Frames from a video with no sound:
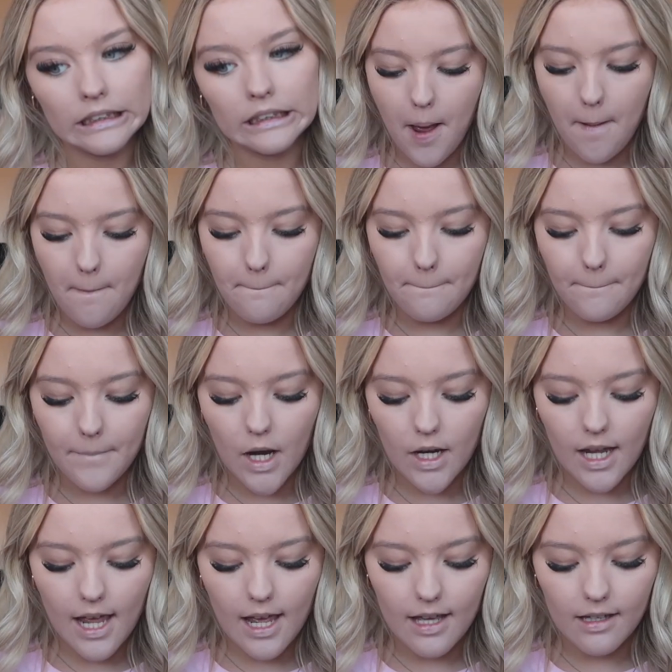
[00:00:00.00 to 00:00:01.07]

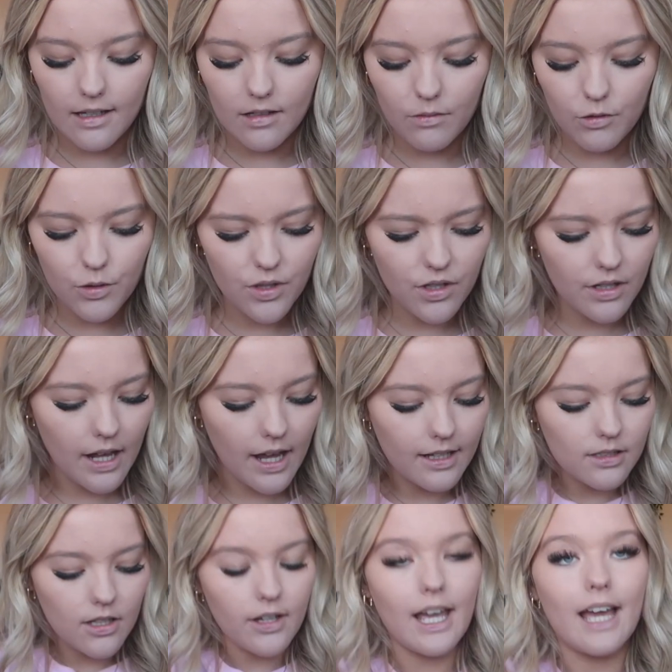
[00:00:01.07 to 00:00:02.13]
Okay, what do I do
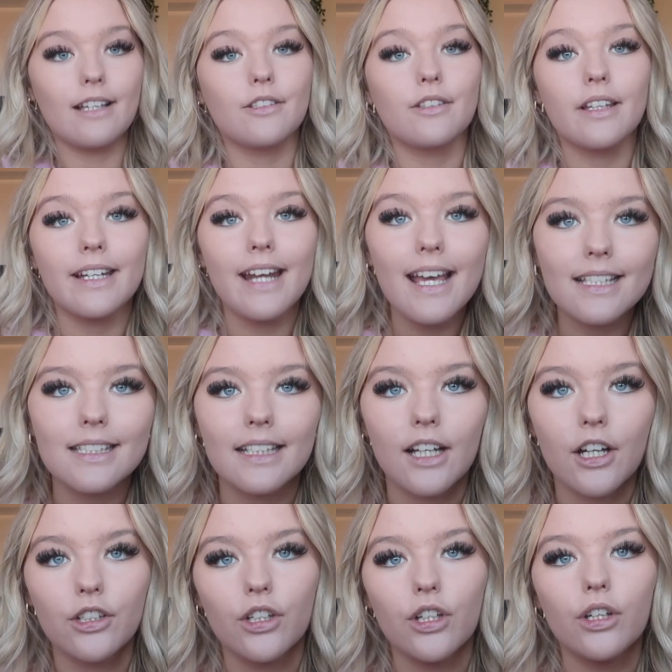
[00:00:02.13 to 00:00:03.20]
next? Okay, so the next thing
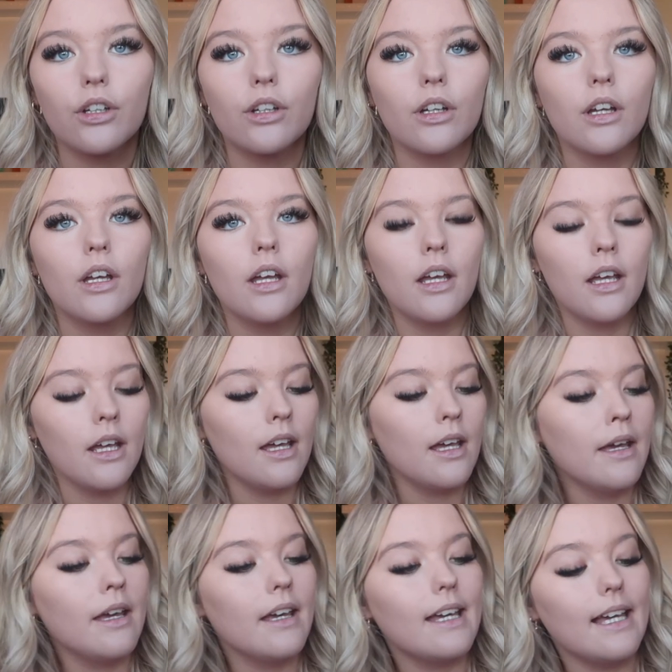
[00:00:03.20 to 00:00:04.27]
I do
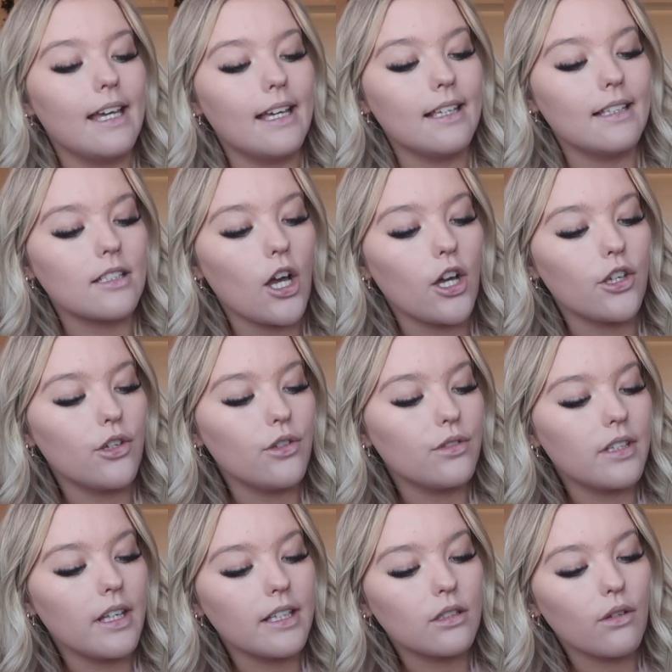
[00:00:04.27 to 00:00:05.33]
is I
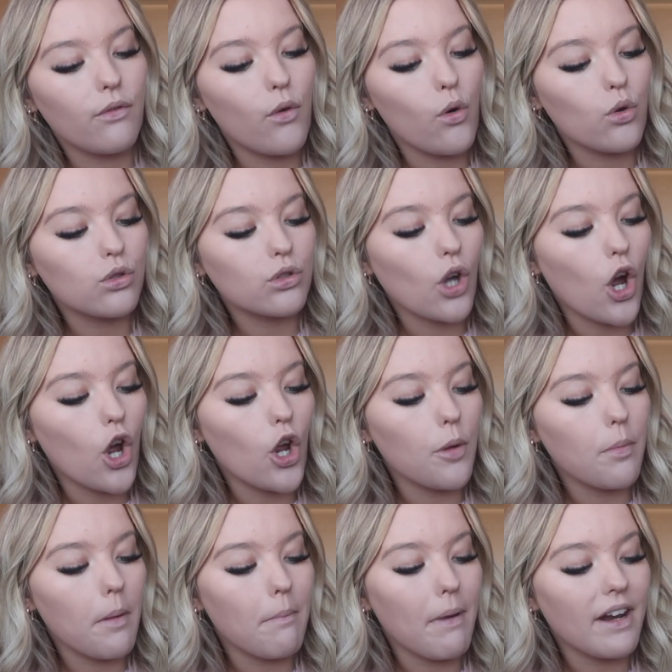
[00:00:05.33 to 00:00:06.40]
use this
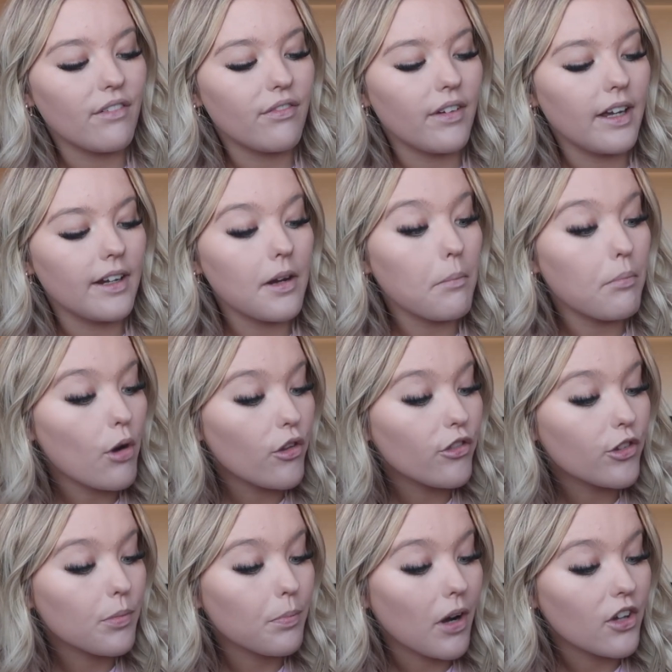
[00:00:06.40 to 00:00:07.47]
Fourscope Benefit
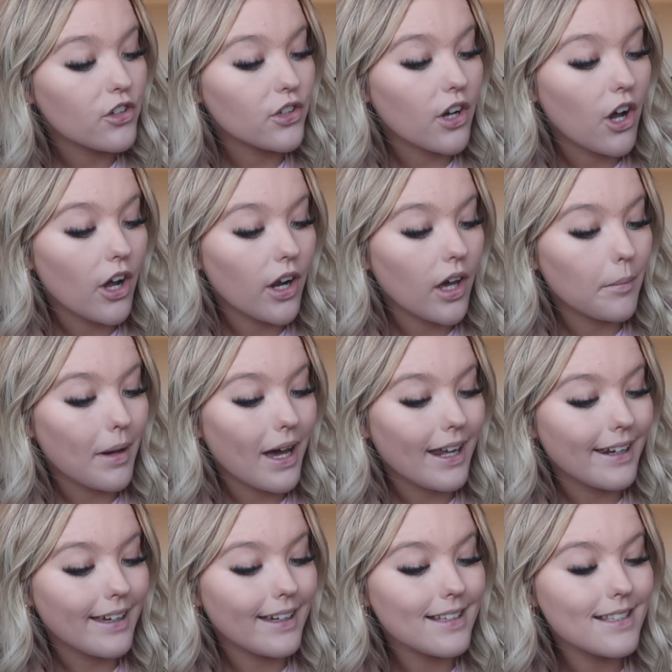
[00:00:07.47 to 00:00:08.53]
Bronze Blush and Highlight
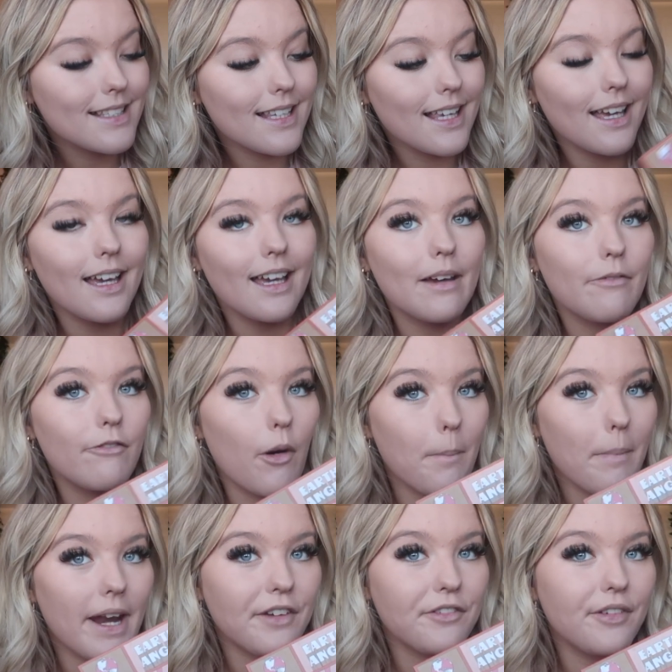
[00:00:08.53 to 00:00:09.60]
Palette from
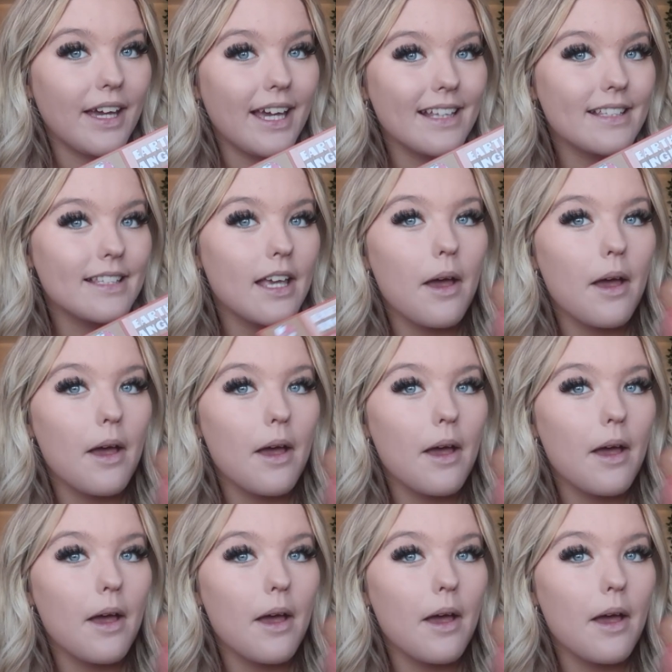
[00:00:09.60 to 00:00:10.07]
Benefit.